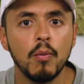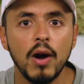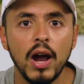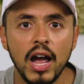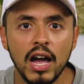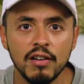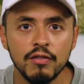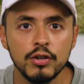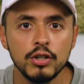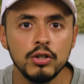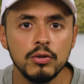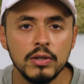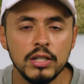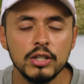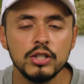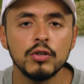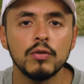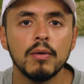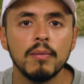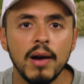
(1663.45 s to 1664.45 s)
wherever you
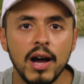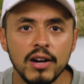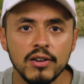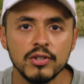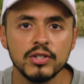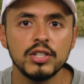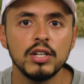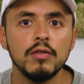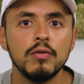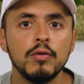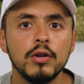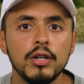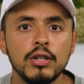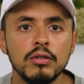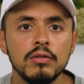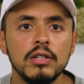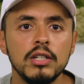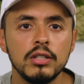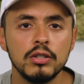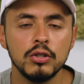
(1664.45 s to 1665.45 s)
need to remind yourself what
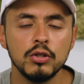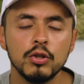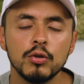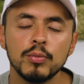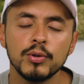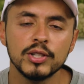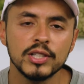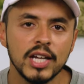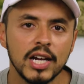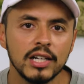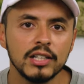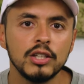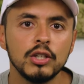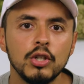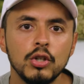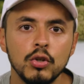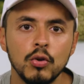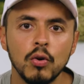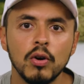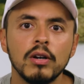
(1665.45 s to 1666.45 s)
you need to do to protect
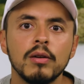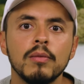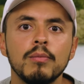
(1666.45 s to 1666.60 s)
your